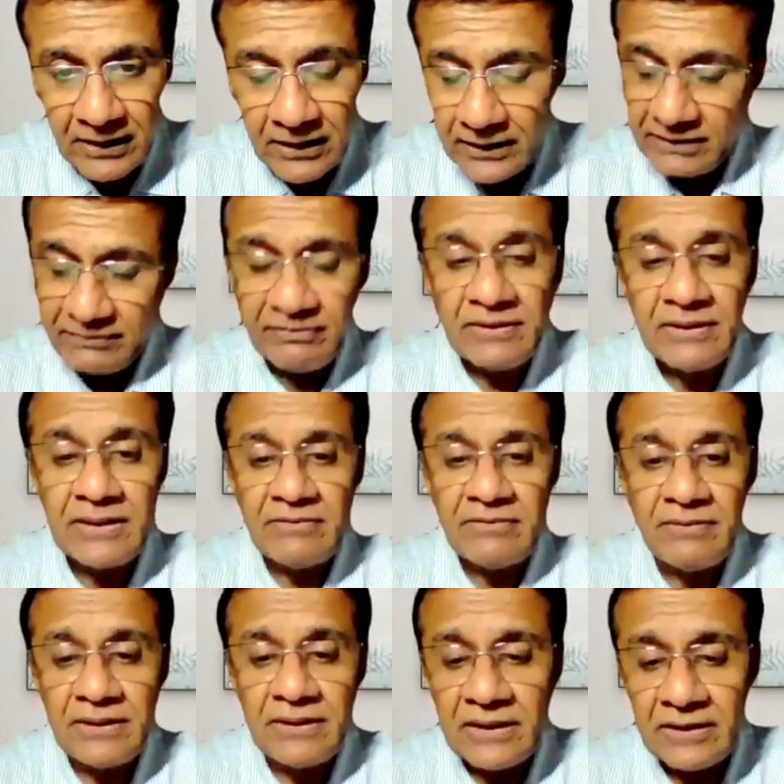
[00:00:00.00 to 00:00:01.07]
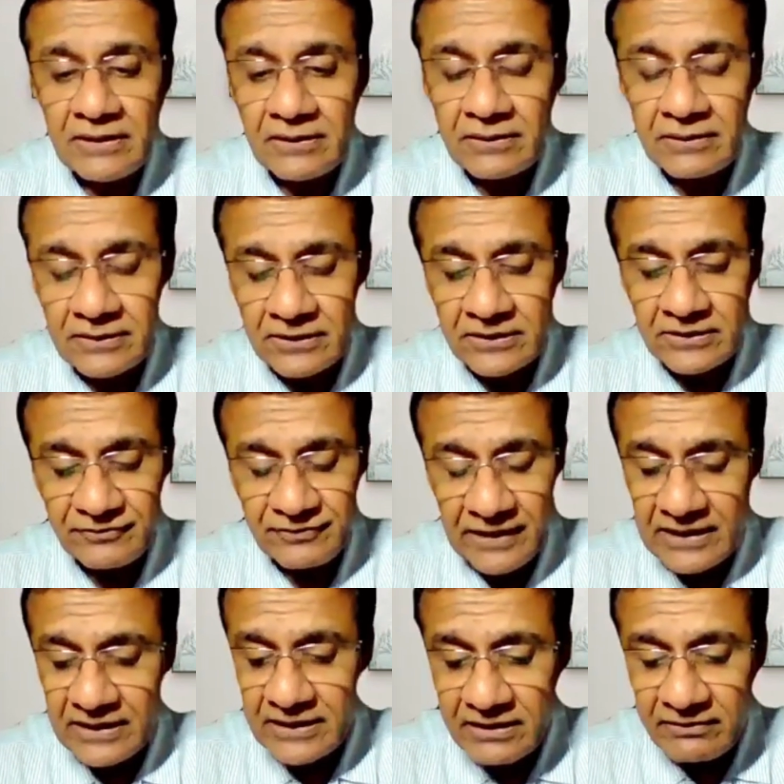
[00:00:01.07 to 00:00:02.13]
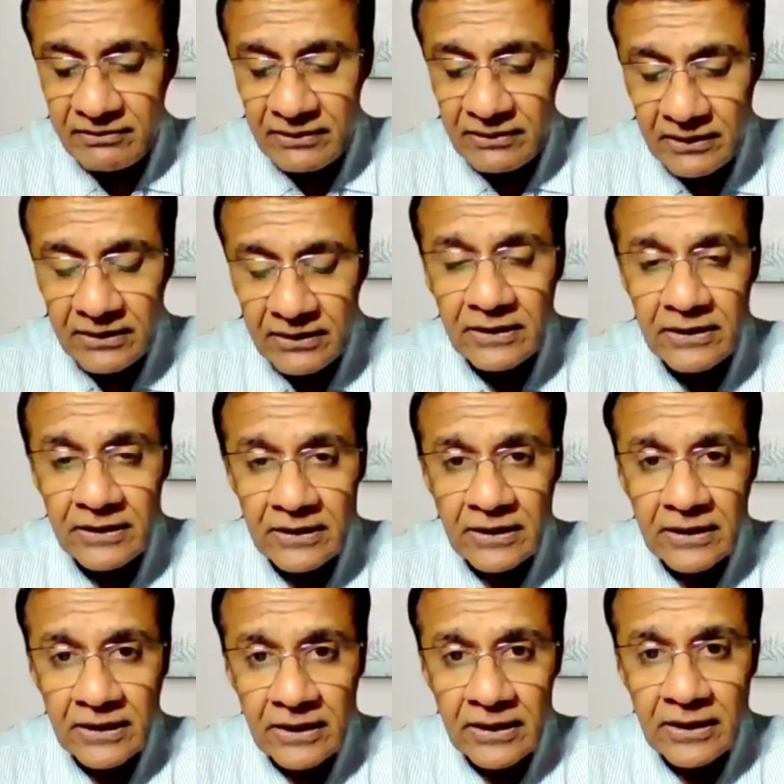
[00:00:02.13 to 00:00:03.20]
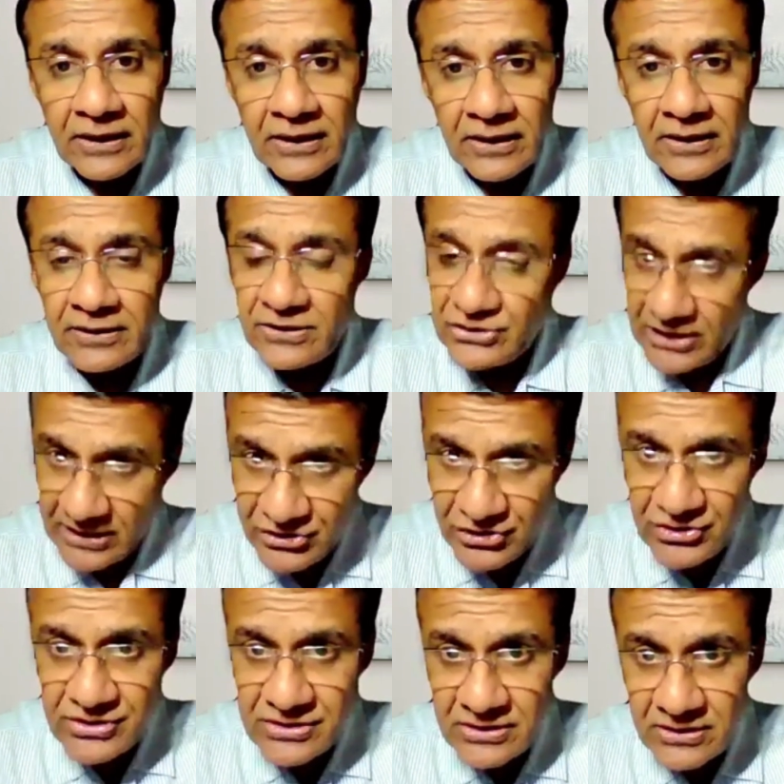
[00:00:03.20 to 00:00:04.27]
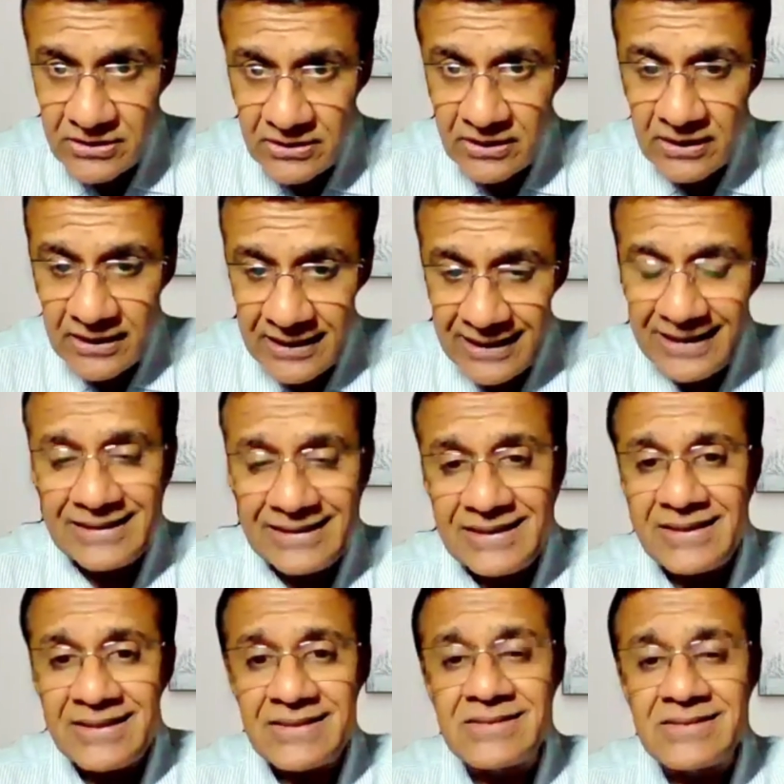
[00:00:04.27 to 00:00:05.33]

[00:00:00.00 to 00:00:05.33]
given the dearth of talent, given the challenges, I think